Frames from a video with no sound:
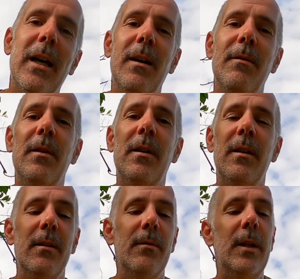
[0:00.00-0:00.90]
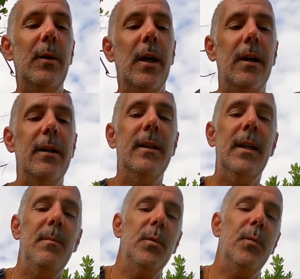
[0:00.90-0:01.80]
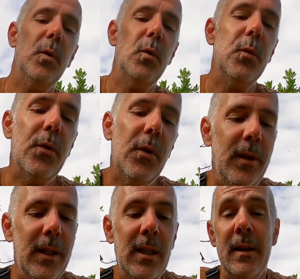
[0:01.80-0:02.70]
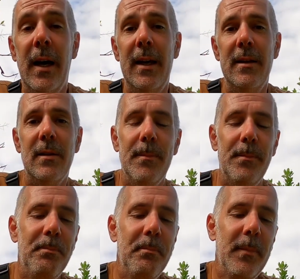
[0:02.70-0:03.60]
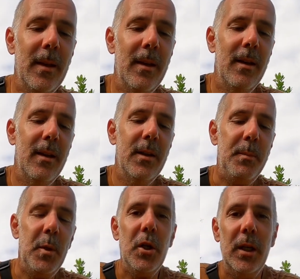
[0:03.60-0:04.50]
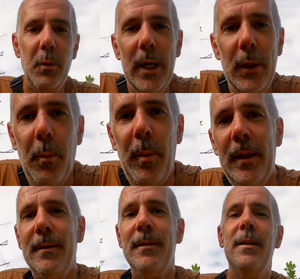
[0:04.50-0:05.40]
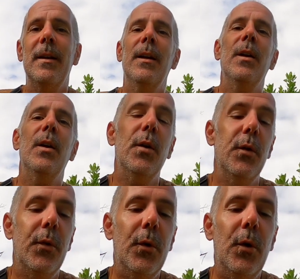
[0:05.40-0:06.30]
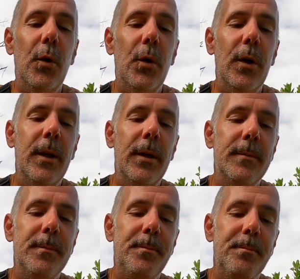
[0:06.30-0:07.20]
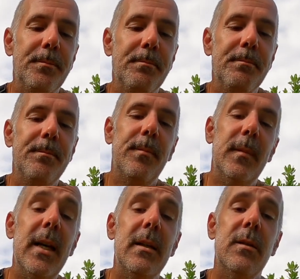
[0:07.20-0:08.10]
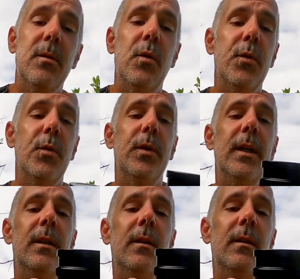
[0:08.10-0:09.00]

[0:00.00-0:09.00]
have a very hard time to focus on his eyes, especially wide open. So that also that